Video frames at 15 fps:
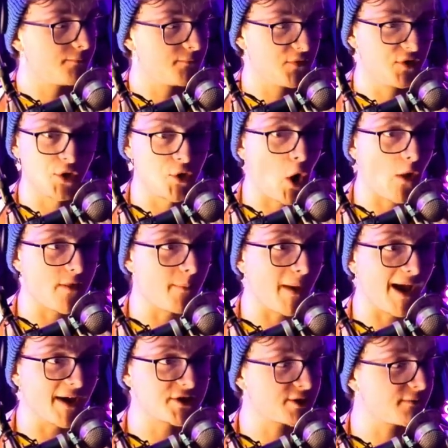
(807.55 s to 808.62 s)
You're not the
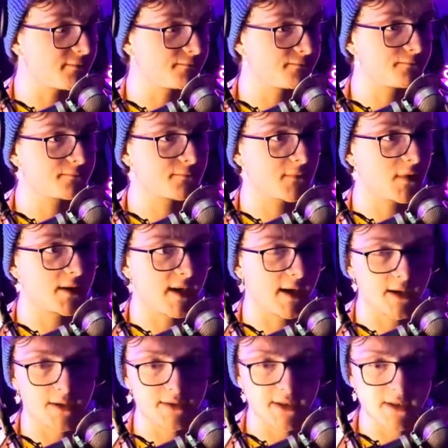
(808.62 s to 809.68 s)
best. Okay, I
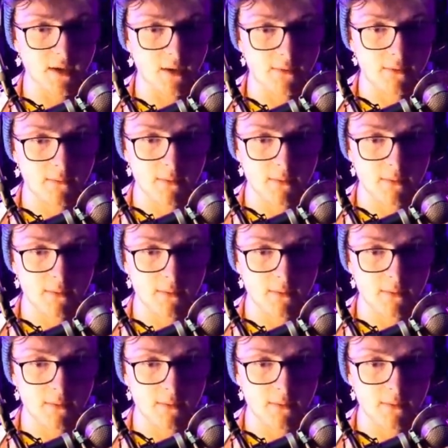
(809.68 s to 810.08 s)
can't take it off.